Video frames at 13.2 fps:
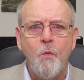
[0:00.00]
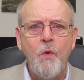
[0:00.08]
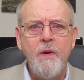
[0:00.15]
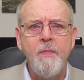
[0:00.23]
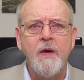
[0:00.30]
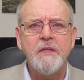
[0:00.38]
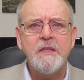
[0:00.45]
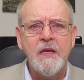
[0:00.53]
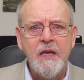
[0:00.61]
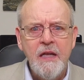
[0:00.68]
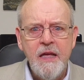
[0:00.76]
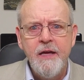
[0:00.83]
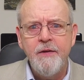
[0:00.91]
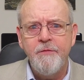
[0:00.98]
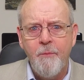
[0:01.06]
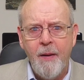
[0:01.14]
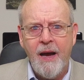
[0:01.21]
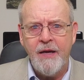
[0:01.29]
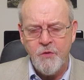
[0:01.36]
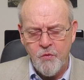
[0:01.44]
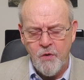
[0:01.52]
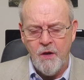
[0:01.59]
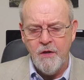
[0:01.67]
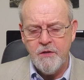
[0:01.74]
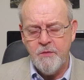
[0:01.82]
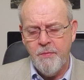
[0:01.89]
We must live by
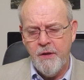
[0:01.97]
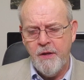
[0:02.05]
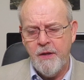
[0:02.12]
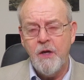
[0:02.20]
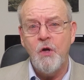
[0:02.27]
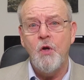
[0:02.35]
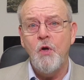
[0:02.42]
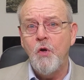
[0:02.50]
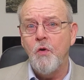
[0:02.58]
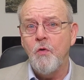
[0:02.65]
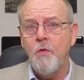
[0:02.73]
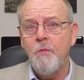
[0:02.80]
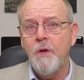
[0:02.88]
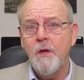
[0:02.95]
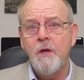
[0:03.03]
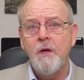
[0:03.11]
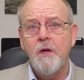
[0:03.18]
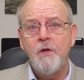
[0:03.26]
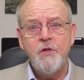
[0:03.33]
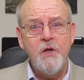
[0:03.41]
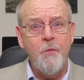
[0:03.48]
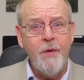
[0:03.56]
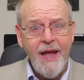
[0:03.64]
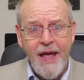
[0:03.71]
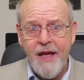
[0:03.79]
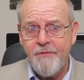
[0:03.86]
trust, but in whom should
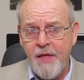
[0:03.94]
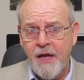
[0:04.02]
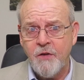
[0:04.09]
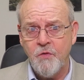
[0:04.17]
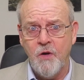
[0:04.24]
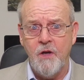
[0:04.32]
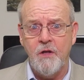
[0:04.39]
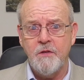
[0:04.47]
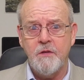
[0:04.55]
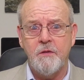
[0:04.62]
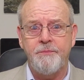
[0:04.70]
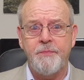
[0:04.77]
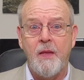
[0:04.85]
we have that trust?